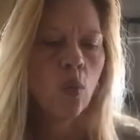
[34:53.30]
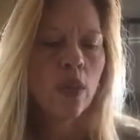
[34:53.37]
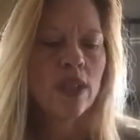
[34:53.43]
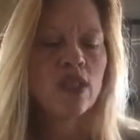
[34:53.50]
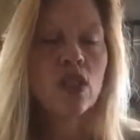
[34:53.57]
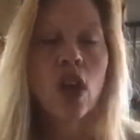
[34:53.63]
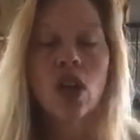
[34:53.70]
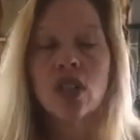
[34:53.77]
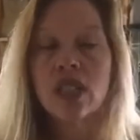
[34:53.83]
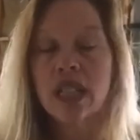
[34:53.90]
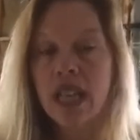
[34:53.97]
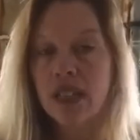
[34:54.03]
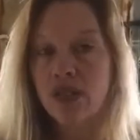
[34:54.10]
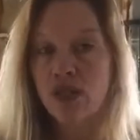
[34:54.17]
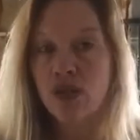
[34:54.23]
we start to
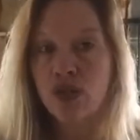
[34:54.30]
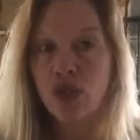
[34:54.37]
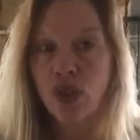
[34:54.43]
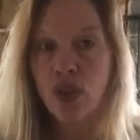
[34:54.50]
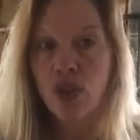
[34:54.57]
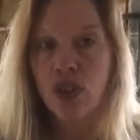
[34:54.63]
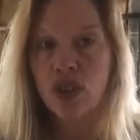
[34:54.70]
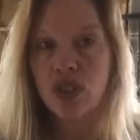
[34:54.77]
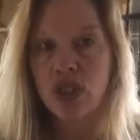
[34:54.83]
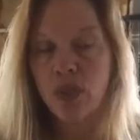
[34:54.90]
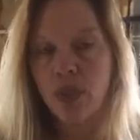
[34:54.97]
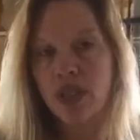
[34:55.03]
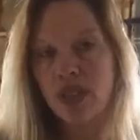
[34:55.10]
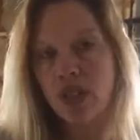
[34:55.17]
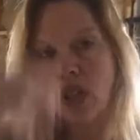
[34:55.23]
get discouraged
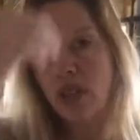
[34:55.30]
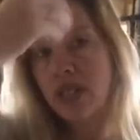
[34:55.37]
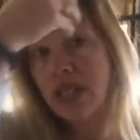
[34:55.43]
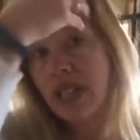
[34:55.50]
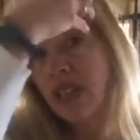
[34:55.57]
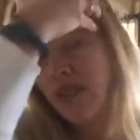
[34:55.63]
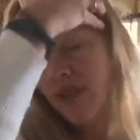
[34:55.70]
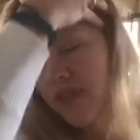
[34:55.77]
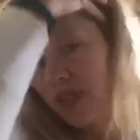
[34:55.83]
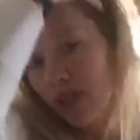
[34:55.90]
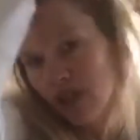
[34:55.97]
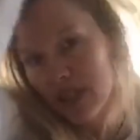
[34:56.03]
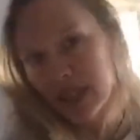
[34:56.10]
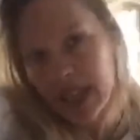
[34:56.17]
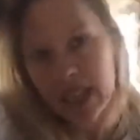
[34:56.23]
and we start to let
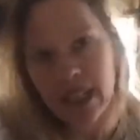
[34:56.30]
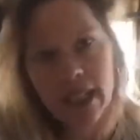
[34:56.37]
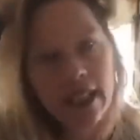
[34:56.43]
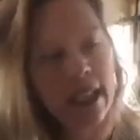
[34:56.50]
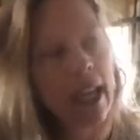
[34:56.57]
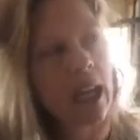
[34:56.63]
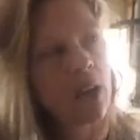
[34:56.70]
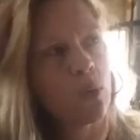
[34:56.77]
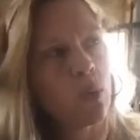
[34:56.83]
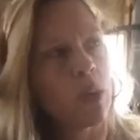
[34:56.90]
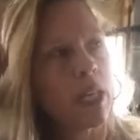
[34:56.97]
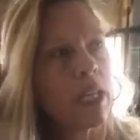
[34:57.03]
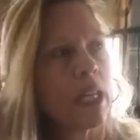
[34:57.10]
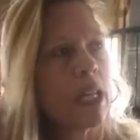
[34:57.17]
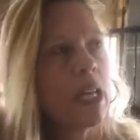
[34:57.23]
fear set in, and
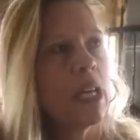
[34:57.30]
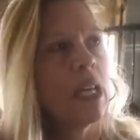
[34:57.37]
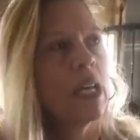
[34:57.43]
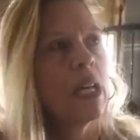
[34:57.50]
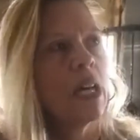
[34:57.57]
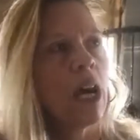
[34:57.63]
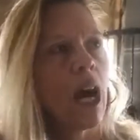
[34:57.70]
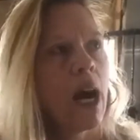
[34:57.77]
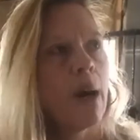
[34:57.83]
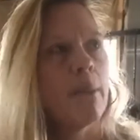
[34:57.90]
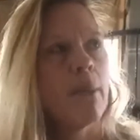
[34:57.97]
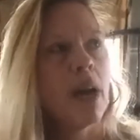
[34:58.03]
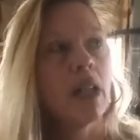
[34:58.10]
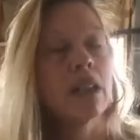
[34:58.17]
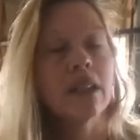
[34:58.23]
we
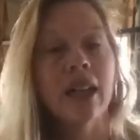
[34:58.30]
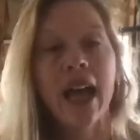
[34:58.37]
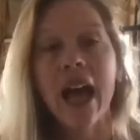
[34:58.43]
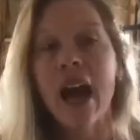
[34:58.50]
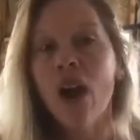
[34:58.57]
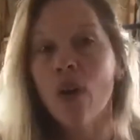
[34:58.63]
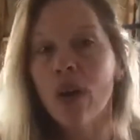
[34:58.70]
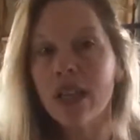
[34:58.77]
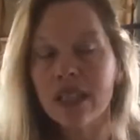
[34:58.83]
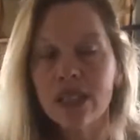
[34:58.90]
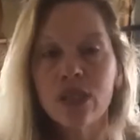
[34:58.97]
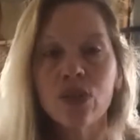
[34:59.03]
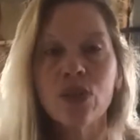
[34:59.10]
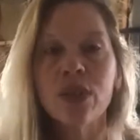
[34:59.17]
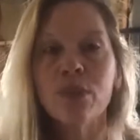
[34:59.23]
allow it
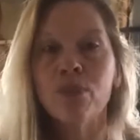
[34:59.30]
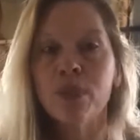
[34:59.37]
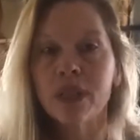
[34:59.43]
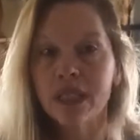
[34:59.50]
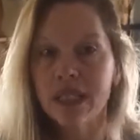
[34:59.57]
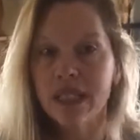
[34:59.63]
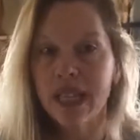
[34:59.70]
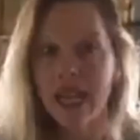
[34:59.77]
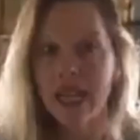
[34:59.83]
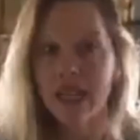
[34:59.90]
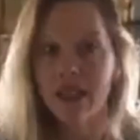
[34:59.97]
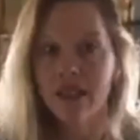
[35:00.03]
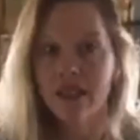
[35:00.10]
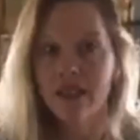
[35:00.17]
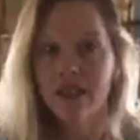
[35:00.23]
to
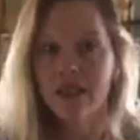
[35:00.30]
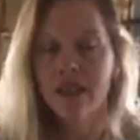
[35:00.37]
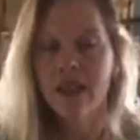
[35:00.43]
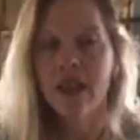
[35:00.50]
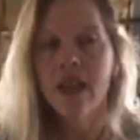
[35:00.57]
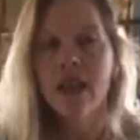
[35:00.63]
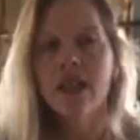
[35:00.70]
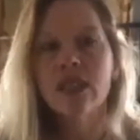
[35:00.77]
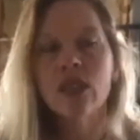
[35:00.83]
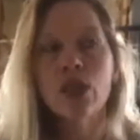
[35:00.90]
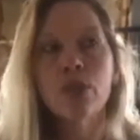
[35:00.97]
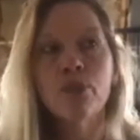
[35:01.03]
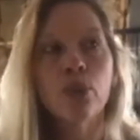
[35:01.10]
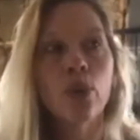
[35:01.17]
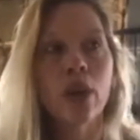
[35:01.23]
debilitate us to the